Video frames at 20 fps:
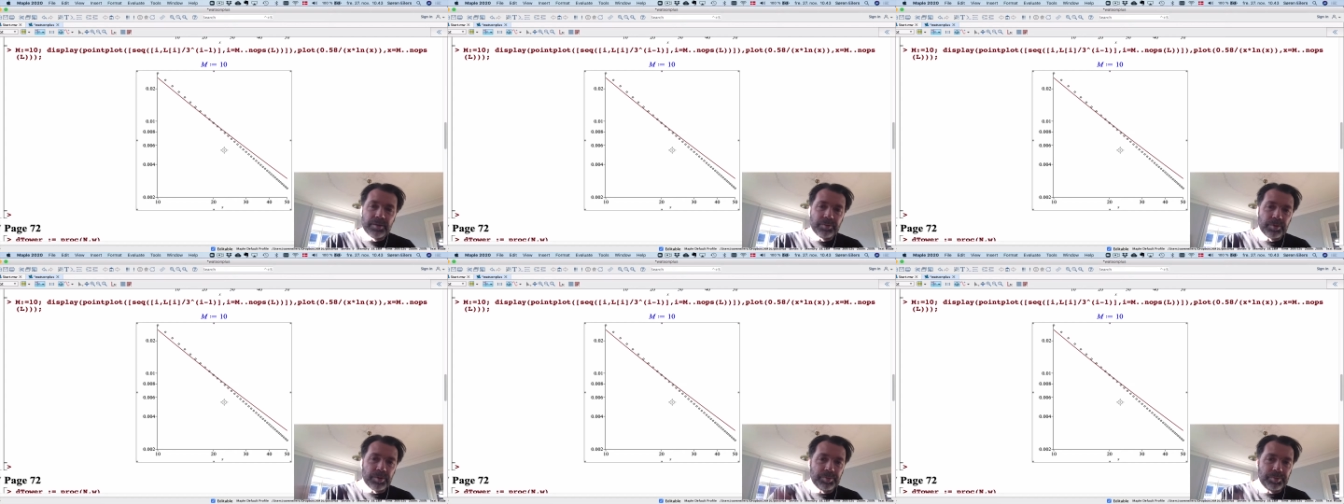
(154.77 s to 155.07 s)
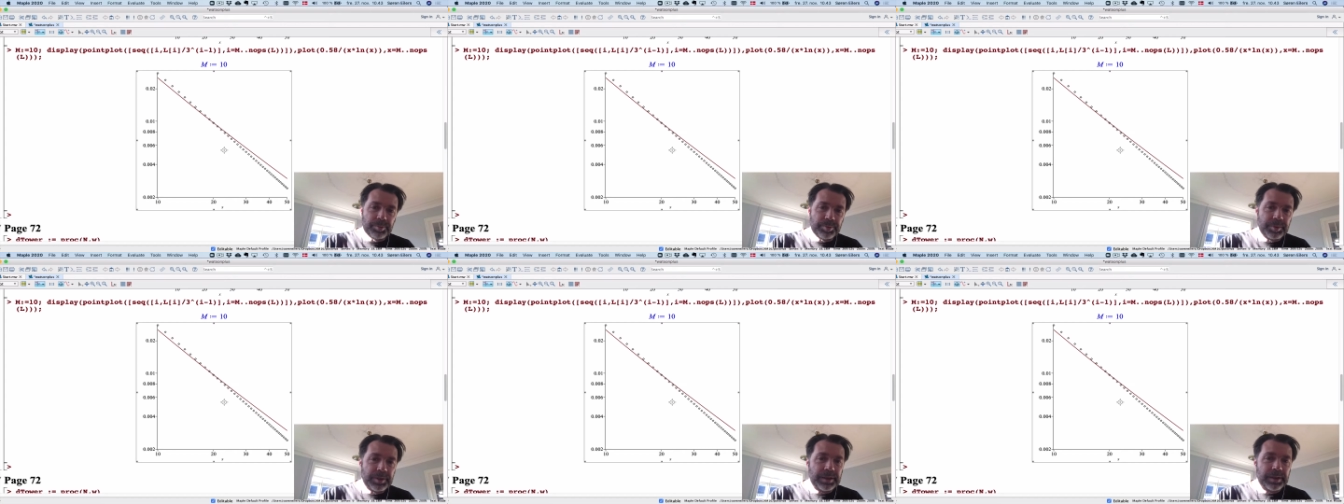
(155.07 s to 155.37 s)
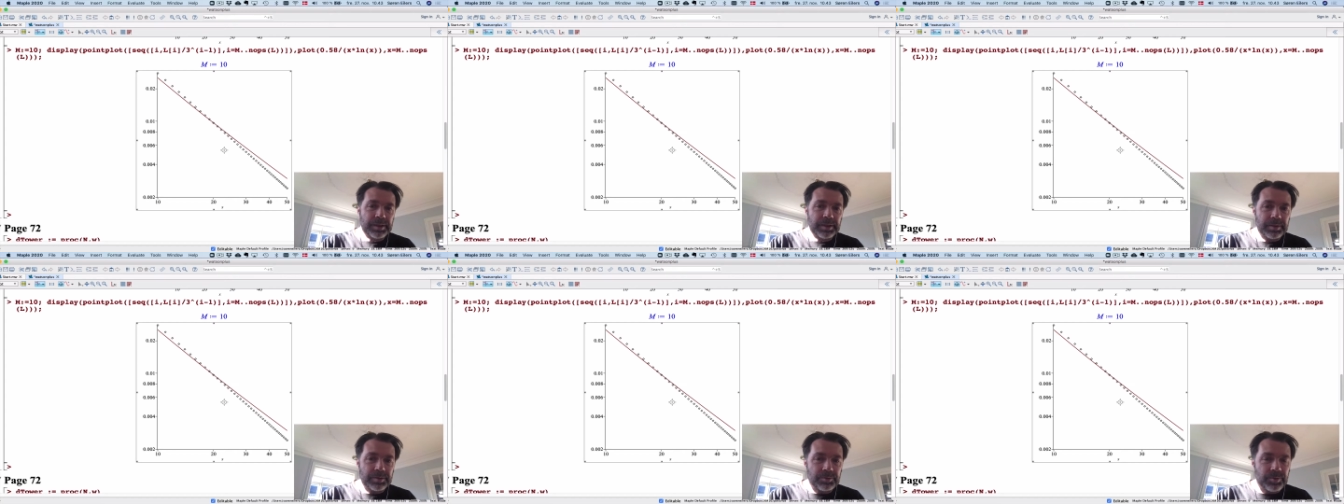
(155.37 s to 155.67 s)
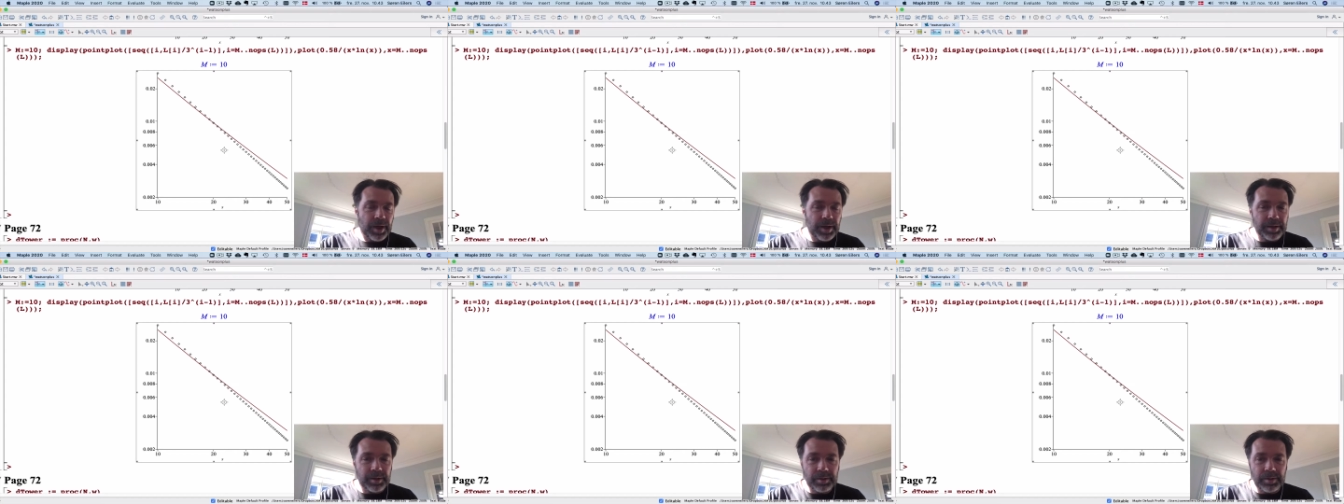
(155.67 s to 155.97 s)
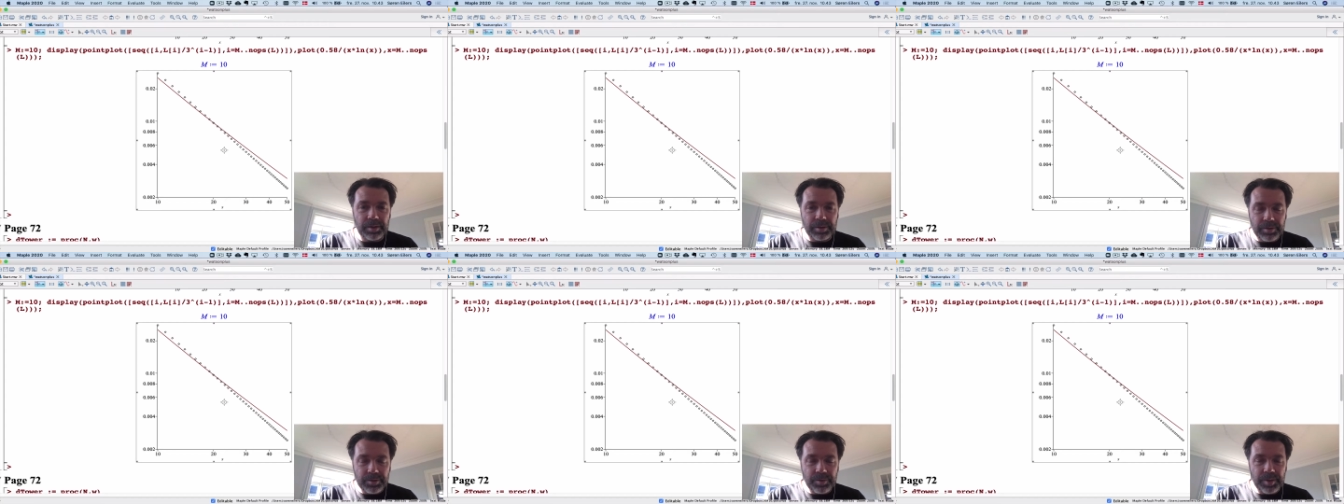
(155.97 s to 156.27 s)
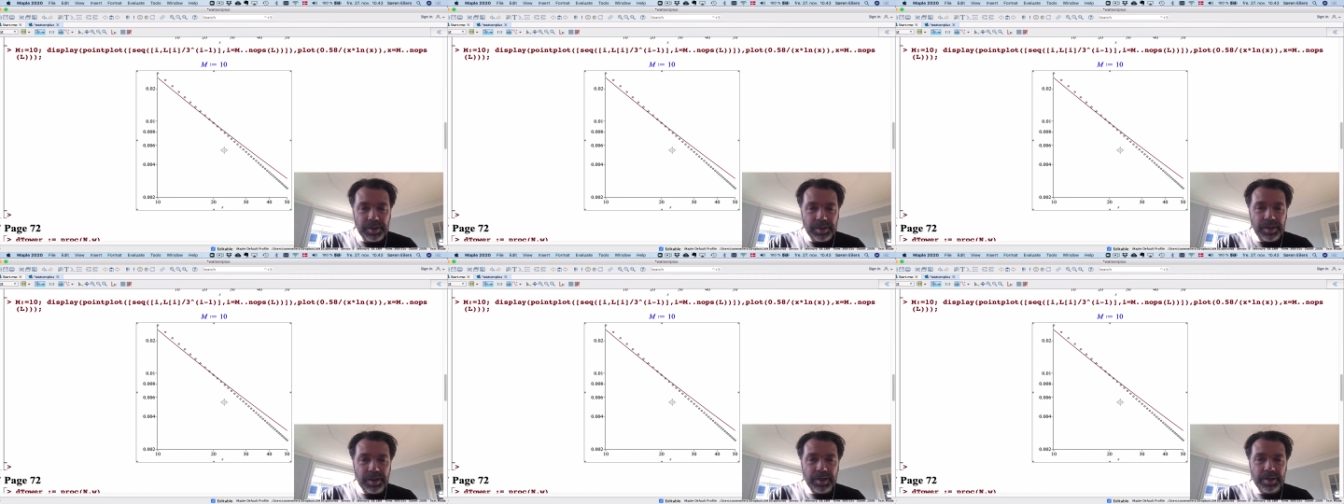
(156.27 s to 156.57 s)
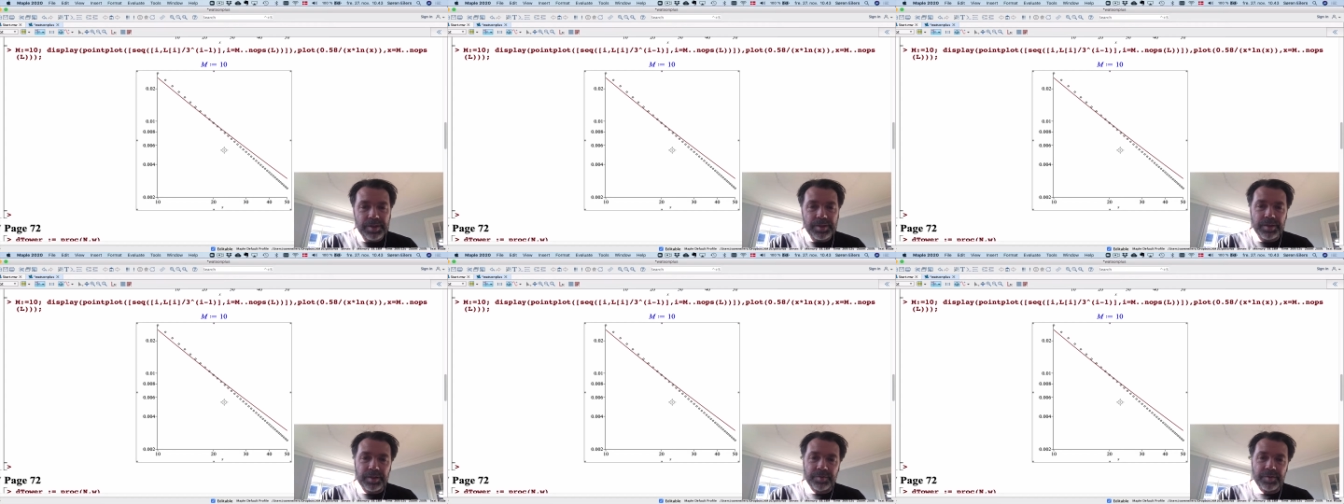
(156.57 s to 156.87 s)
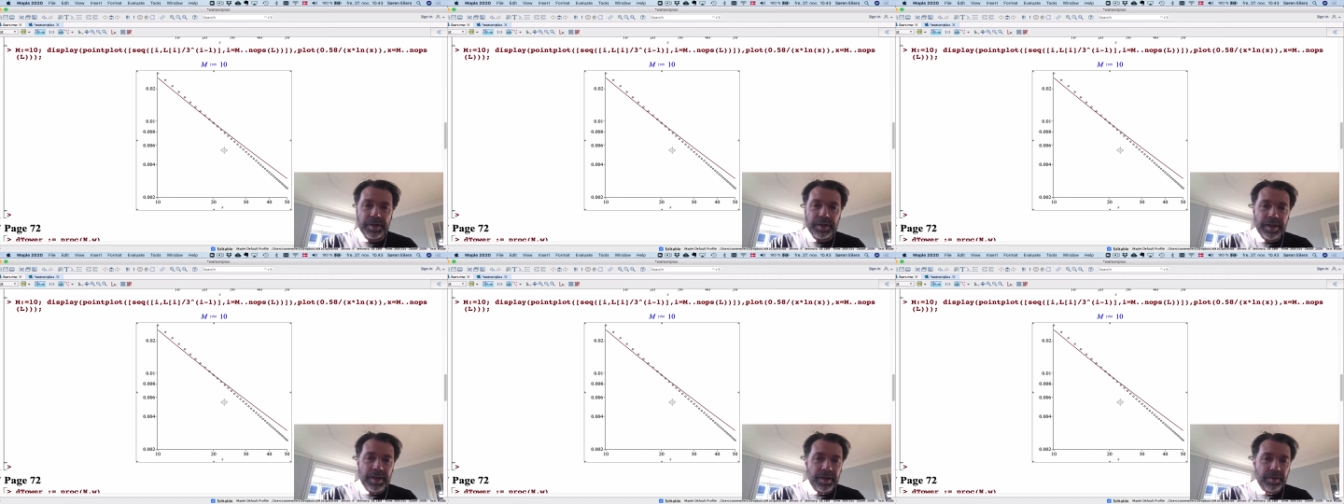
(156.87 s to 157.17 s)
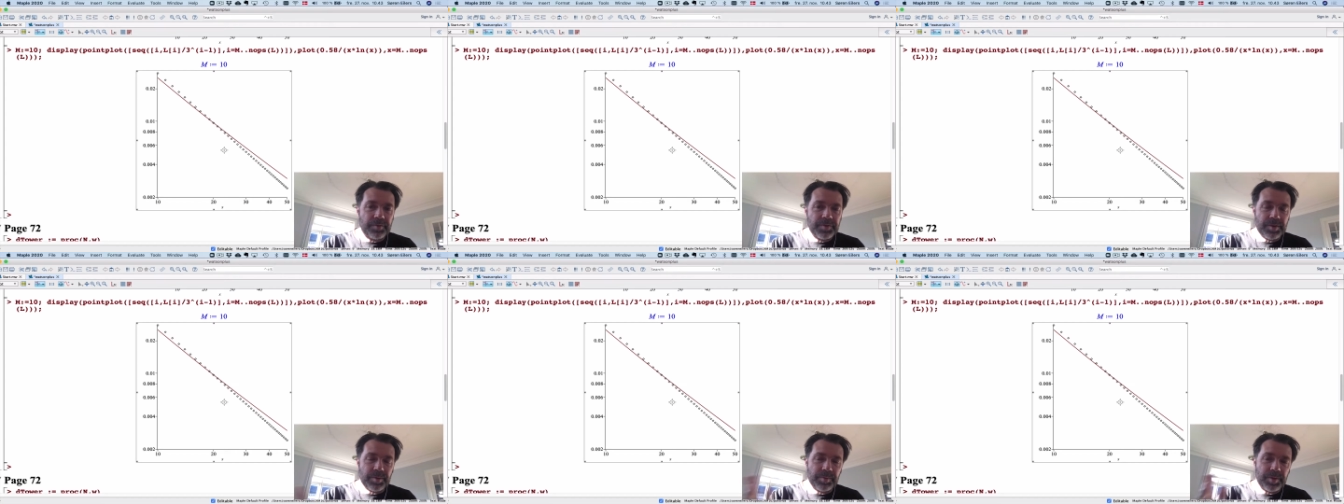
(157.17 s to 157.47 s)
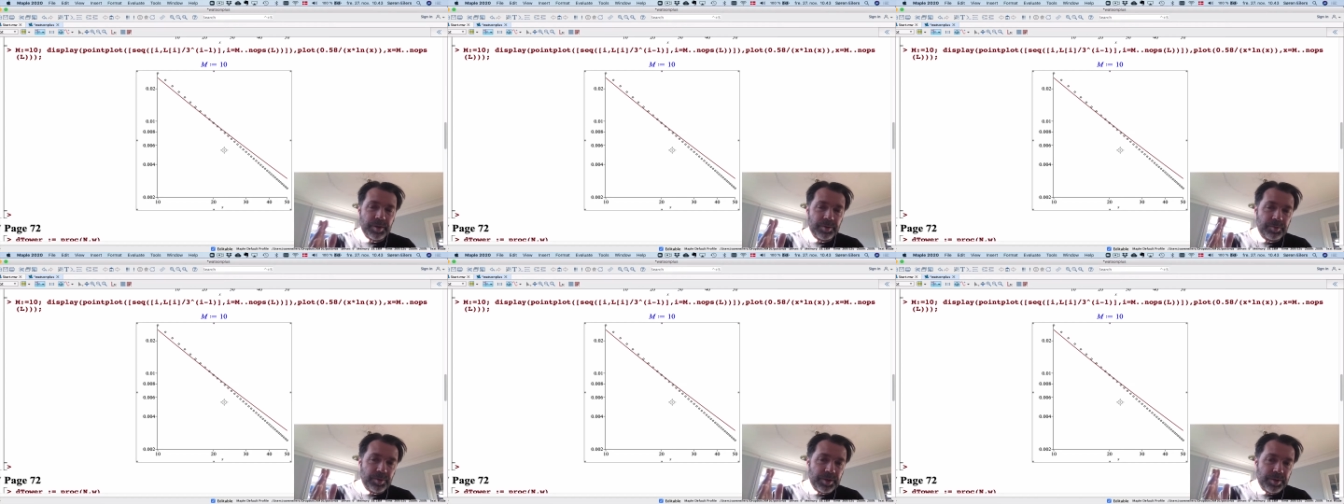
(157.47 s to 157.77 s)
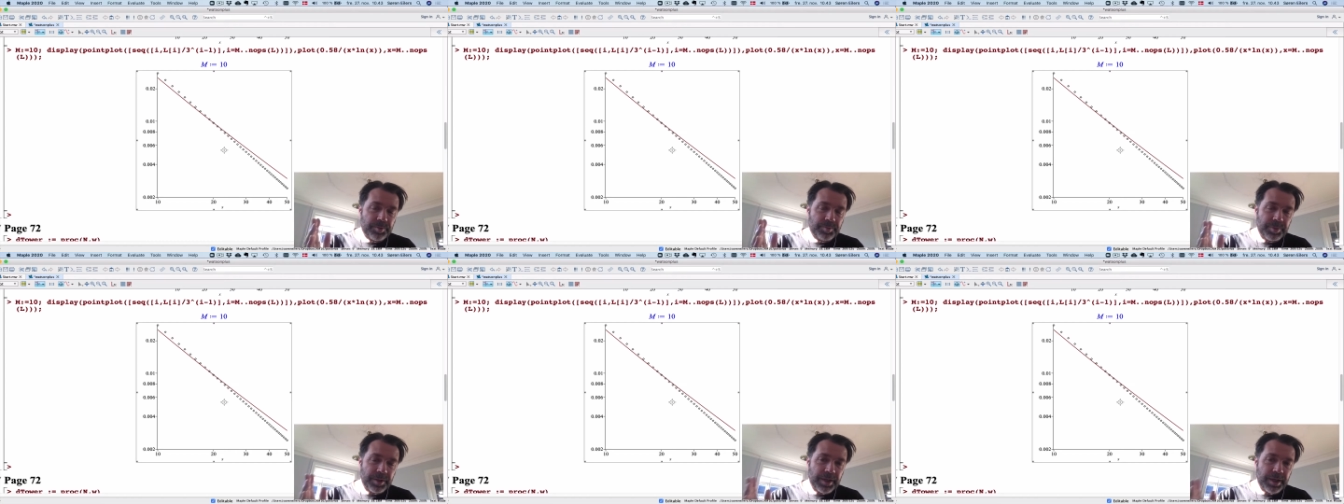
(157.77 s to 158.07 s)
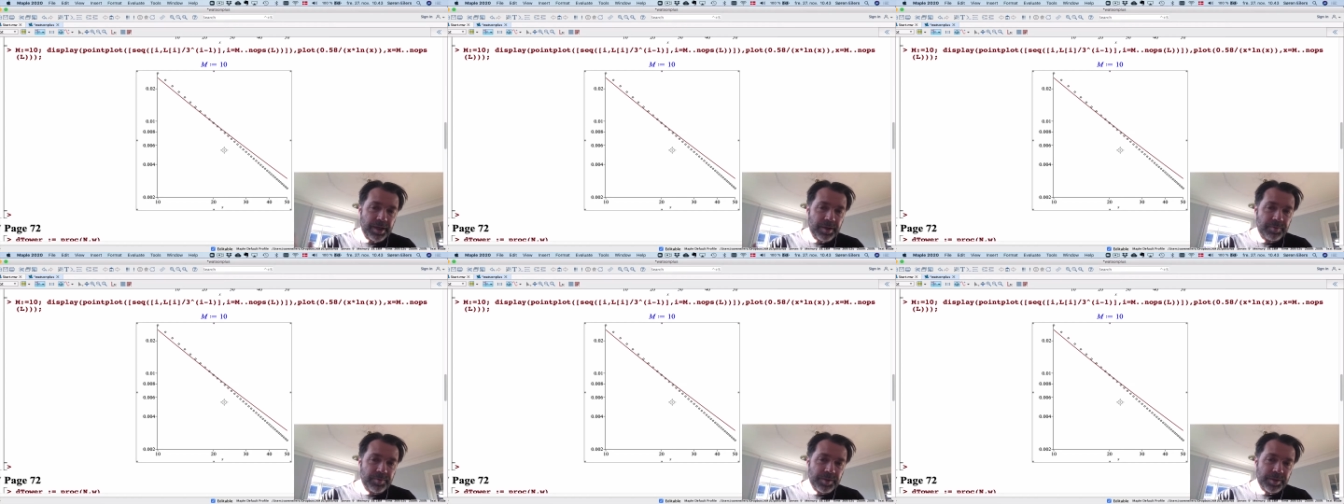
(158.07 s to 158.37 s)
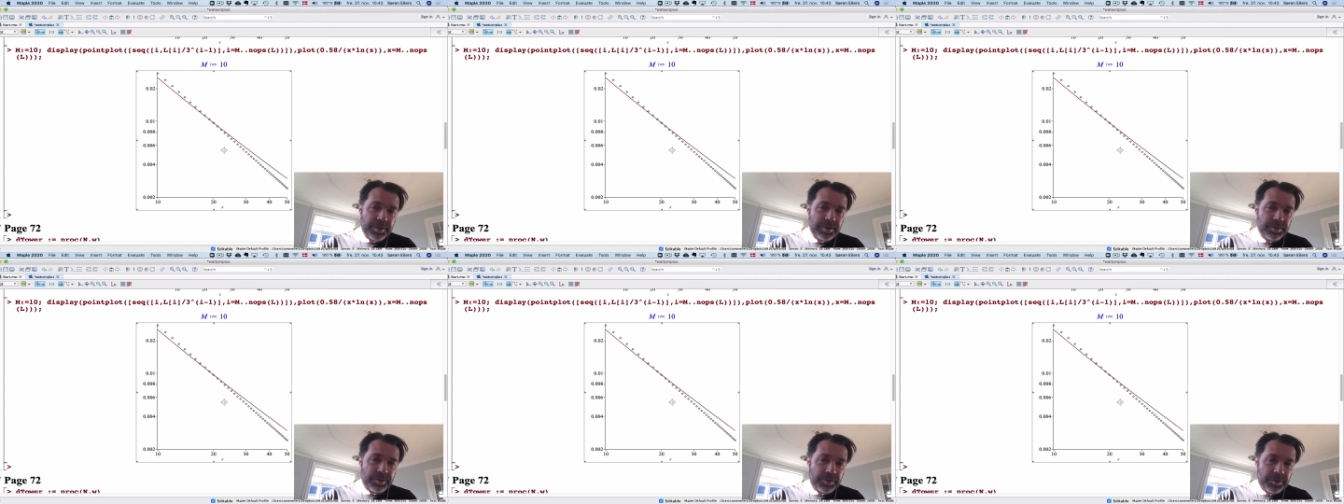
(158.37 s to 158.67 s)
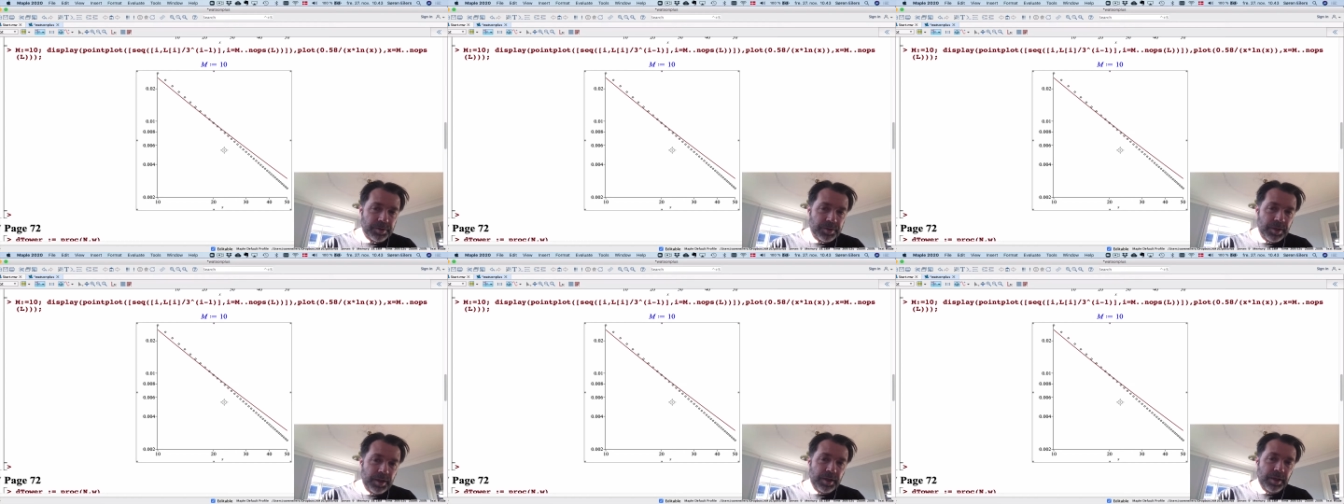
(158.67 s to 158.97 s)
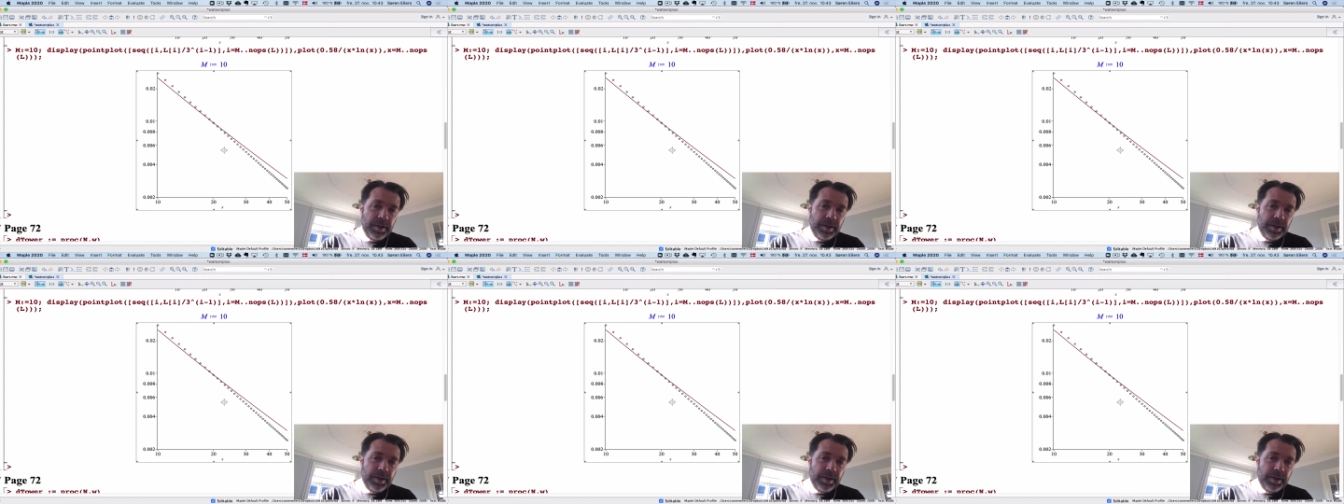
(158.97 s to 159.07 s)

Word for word: will be right, uh, straight lines if I have something which behaves either